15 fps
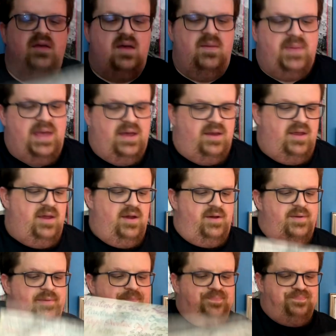coming out of
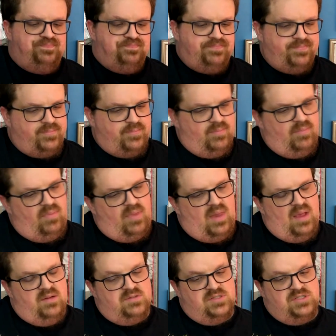here.
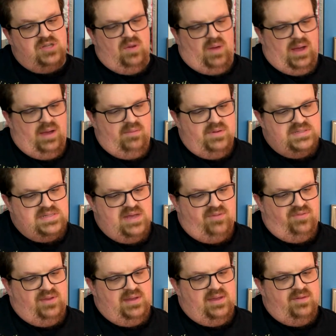So I would
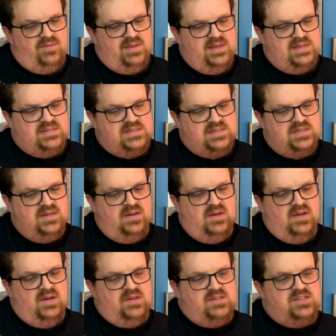definitely give this,
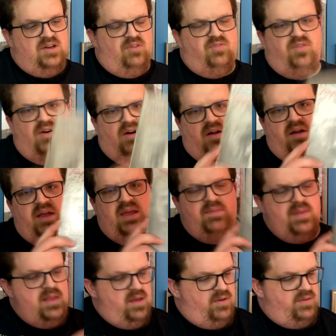so far,
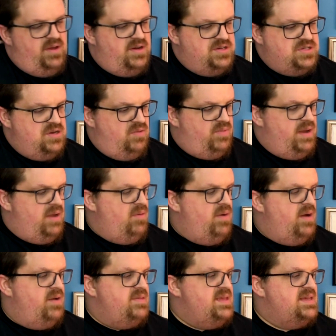even though there is no ring
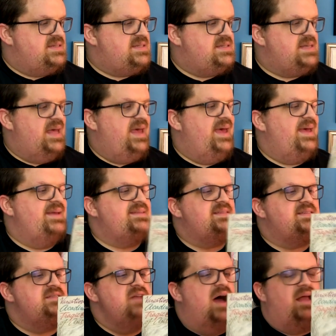wear in this,
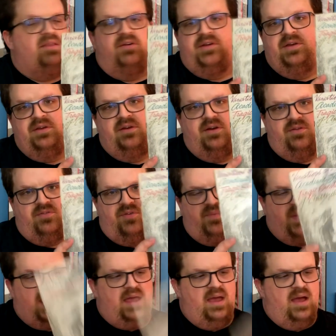it's not looking good for
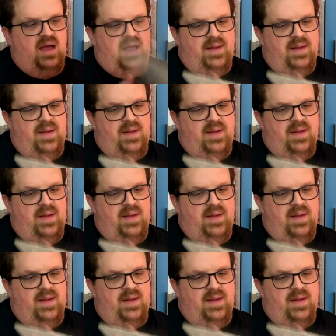me.